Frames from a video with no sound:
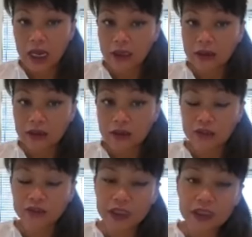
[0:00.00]
and the
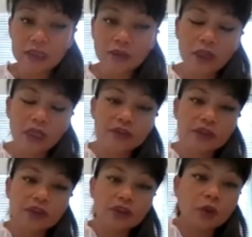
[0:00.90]
fact that you have
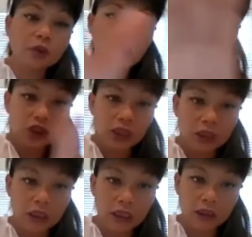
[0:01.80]
so much
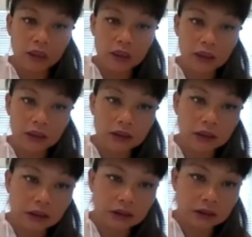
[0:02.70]
in in in
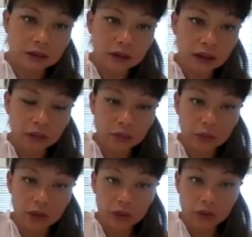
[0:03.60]
in
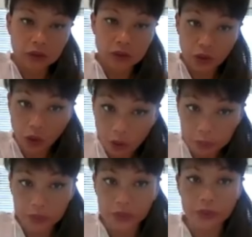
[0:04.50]
in
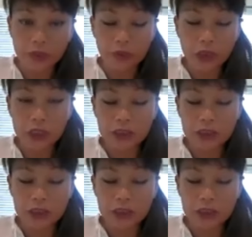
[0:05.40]
scorpio